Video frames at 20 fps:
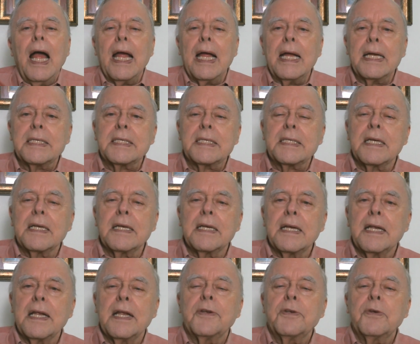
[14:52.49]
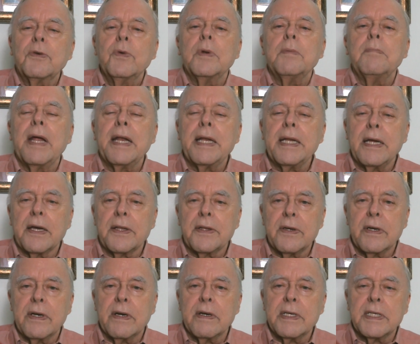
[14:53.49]
It's true in many
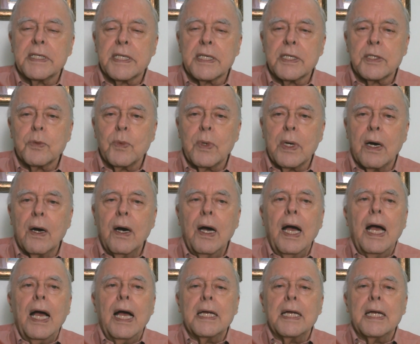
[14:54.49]
other areas as well.